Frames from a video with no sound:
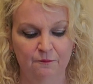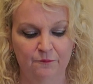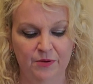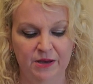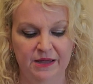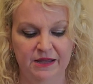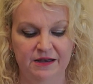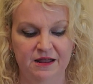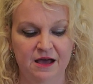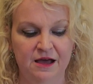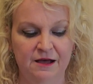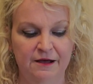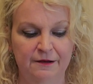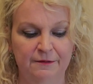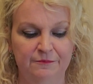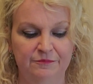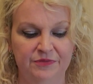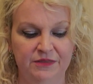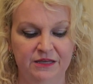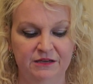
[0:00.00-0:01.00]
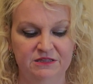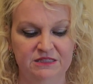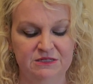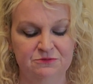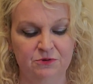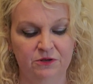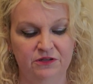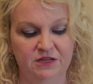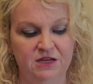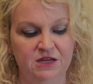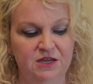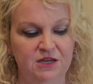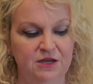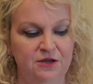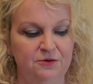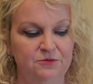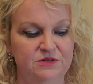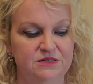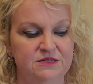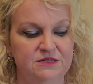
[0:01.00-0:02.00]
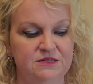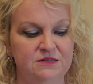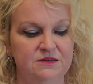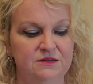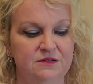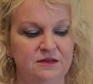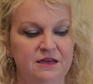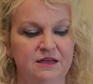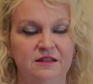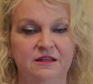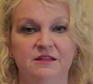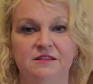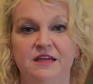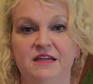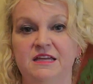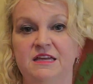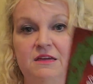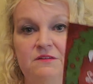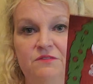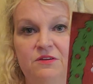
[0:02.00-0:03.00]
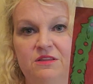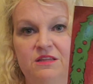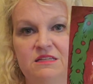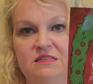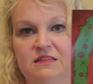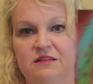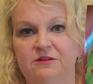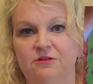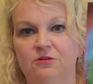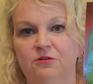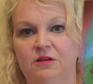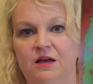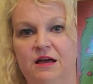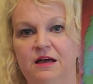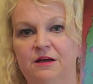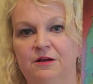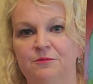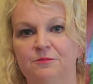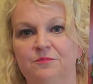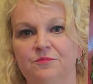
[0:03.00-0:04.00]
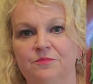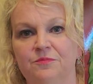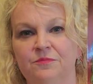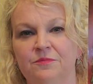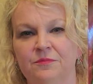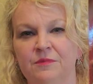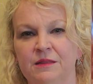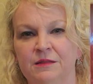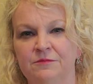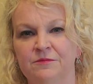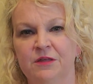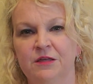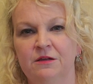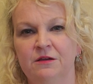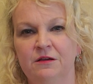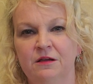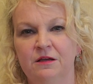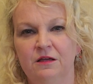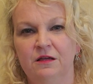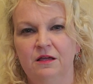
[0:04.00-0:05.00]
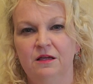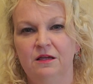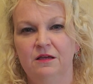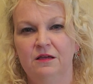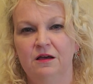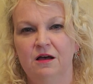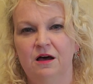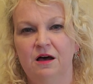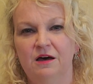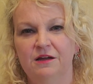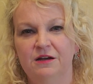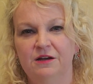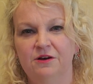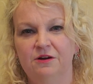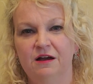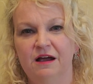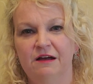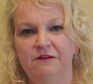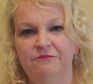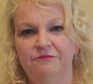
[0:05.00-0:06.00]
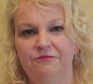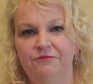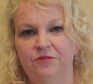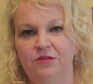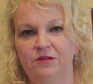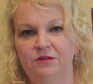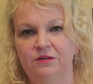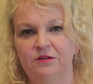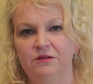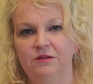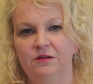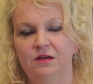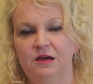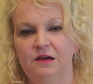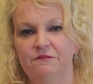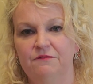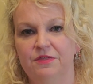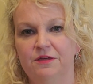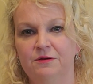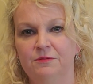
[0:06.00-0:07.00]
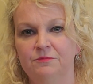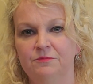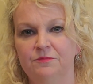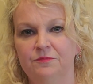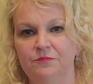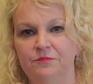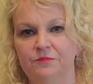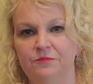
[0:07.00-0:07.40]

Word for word: But um, it's really cute. And then they give you this little um, autograph of them.